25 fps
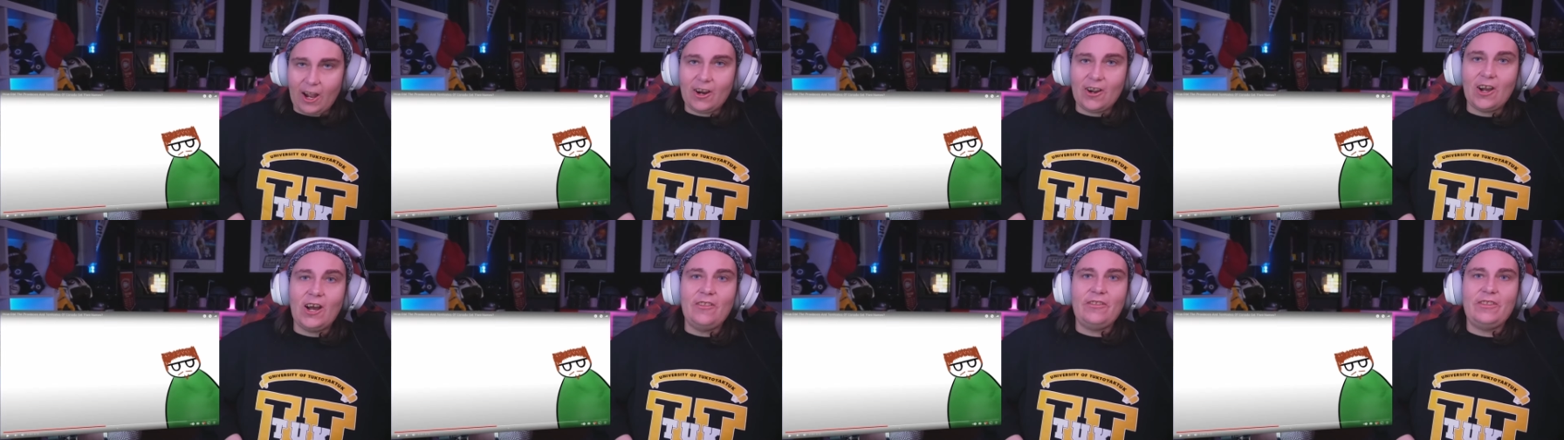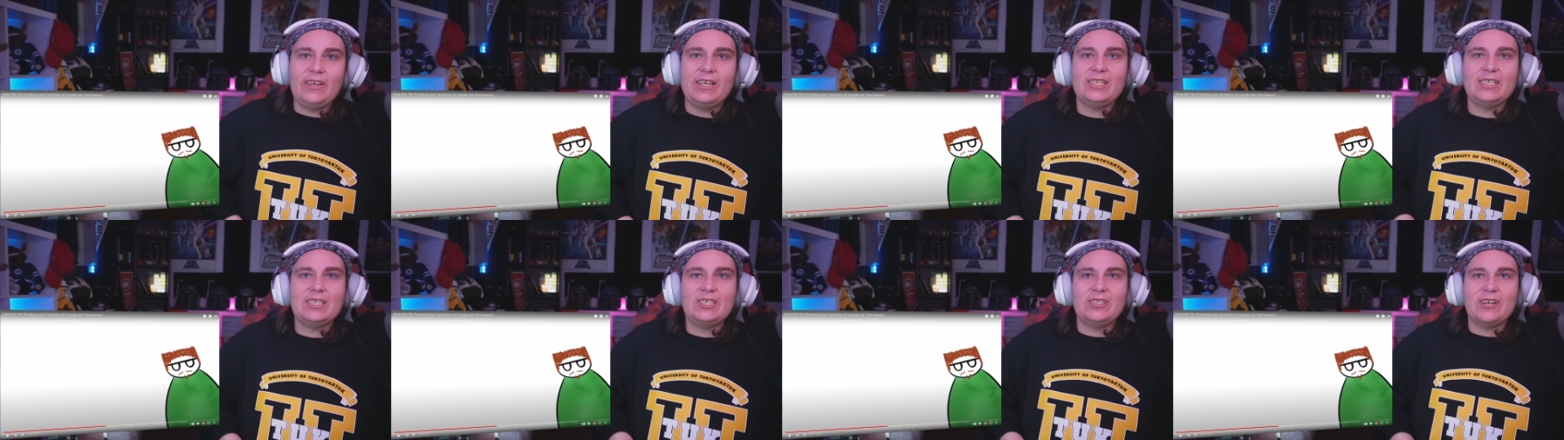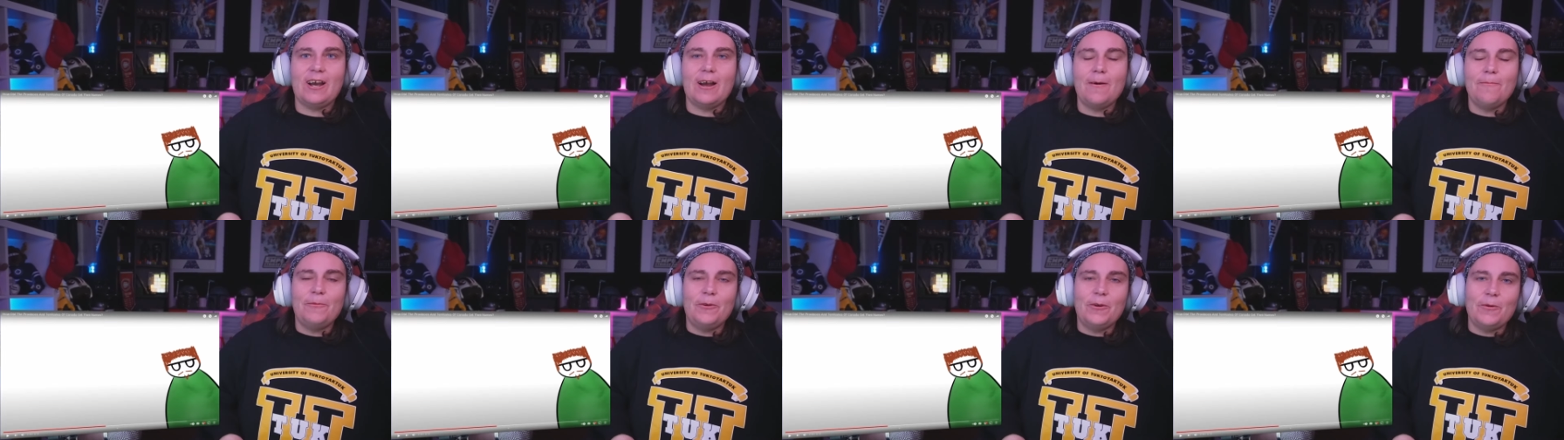I got this
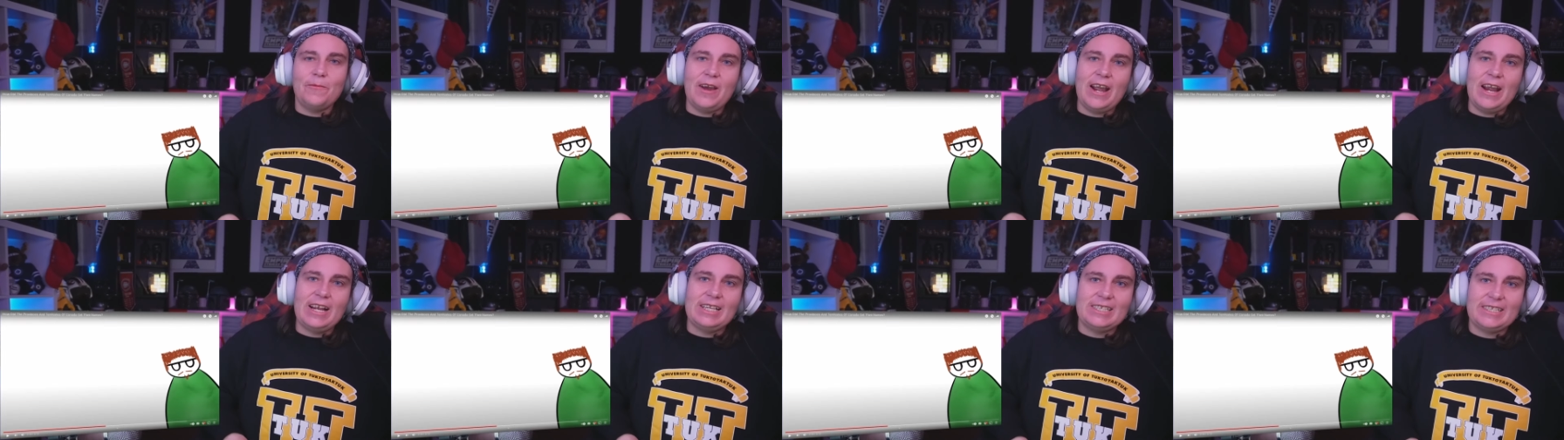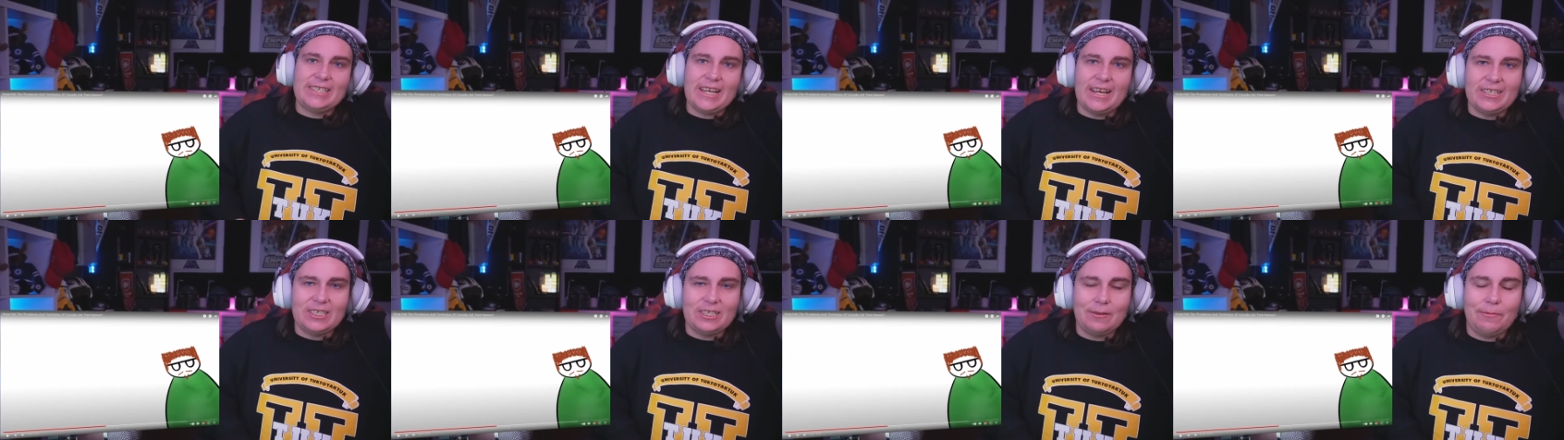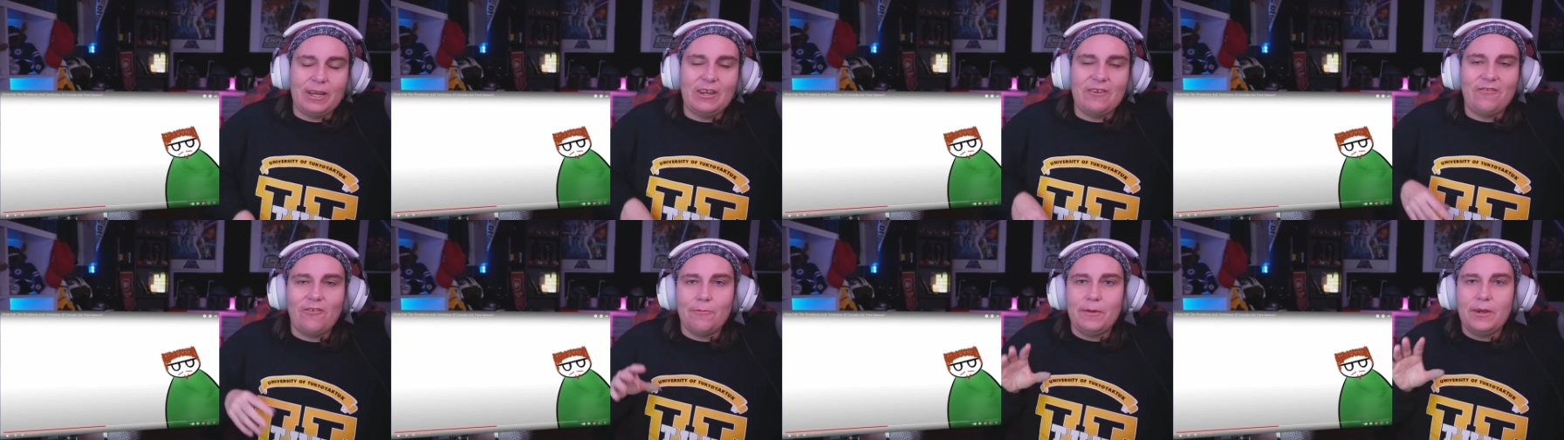jumper, mate, sent to
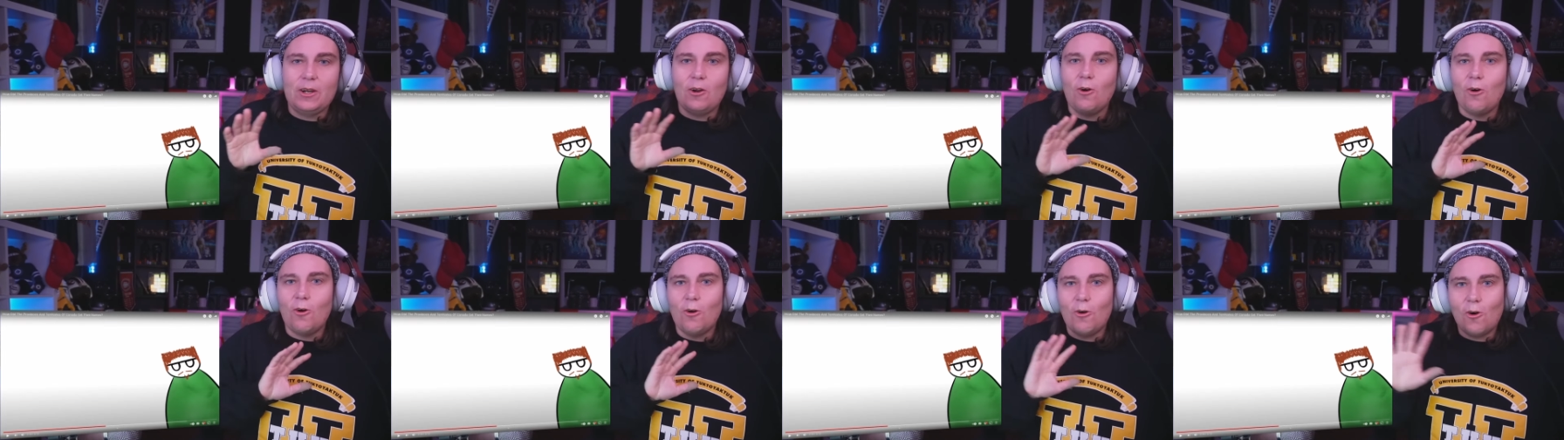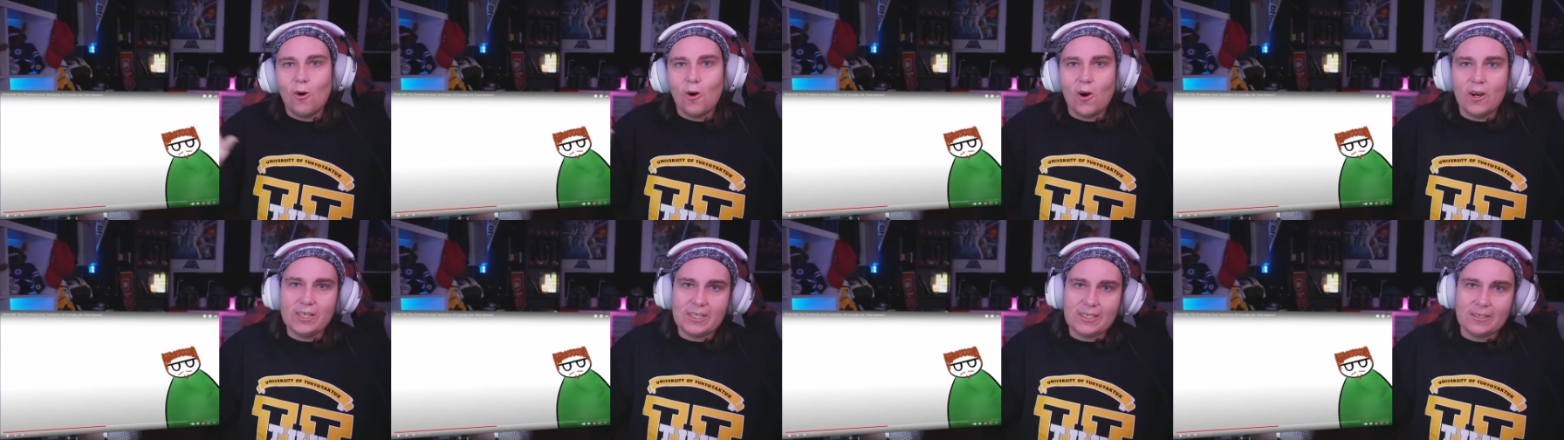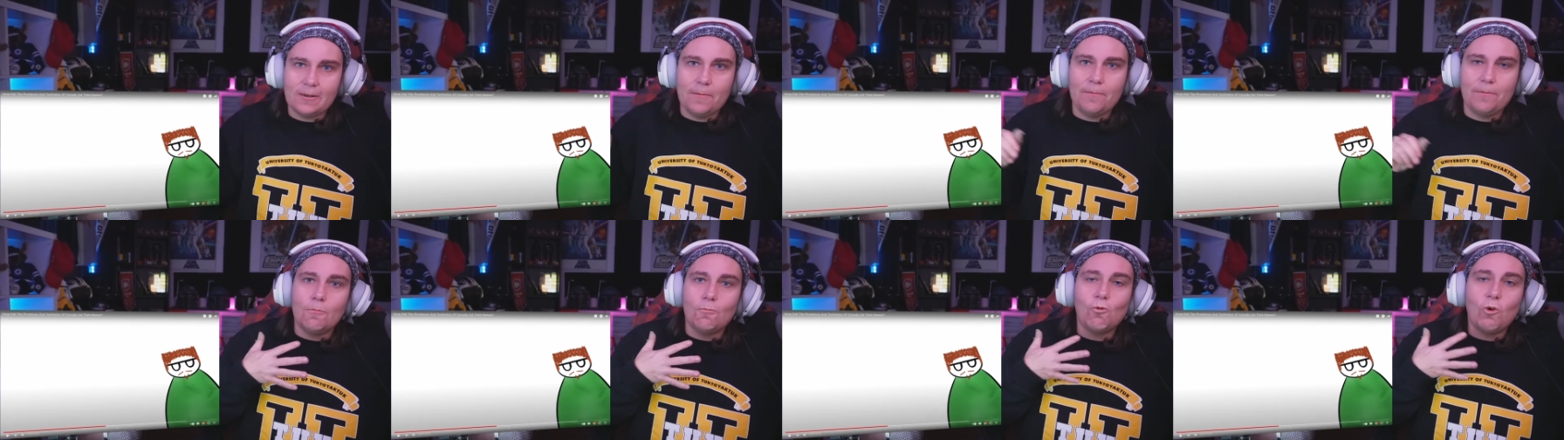me from an
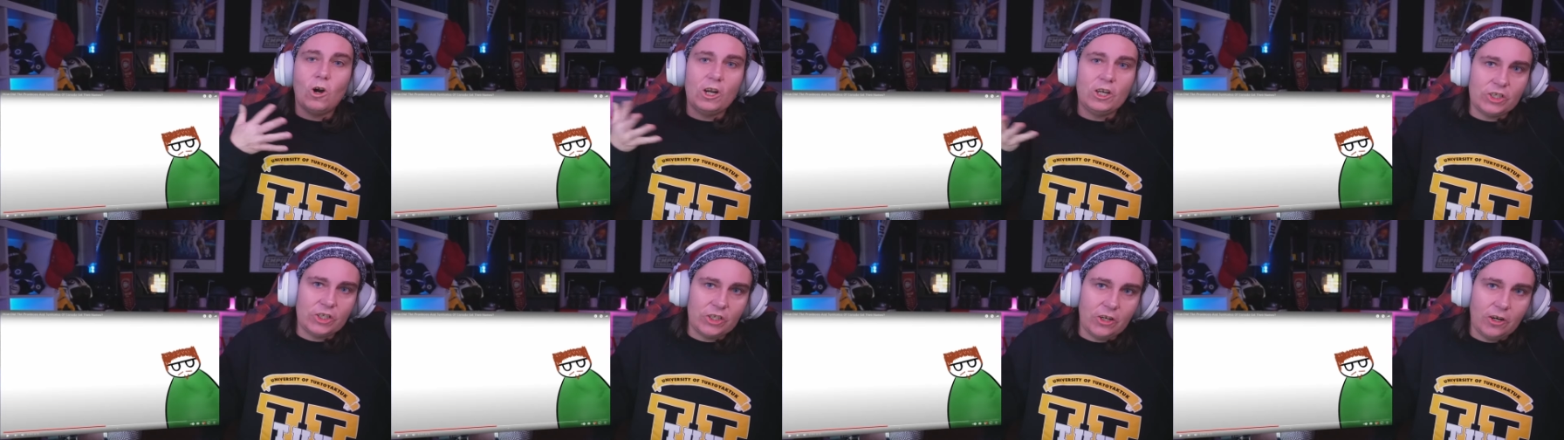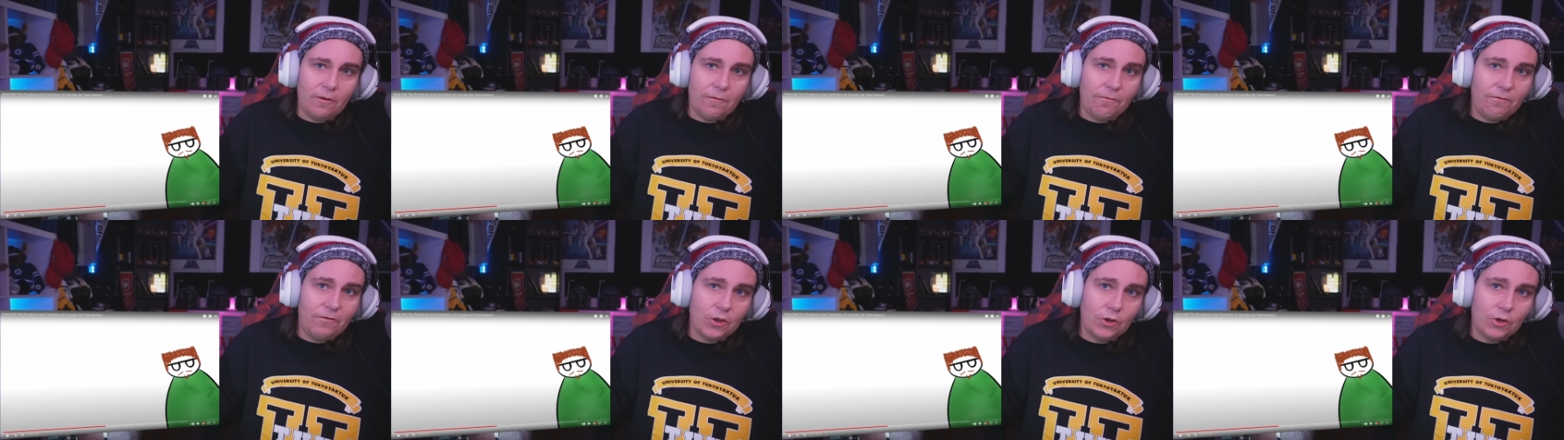awesome watcher,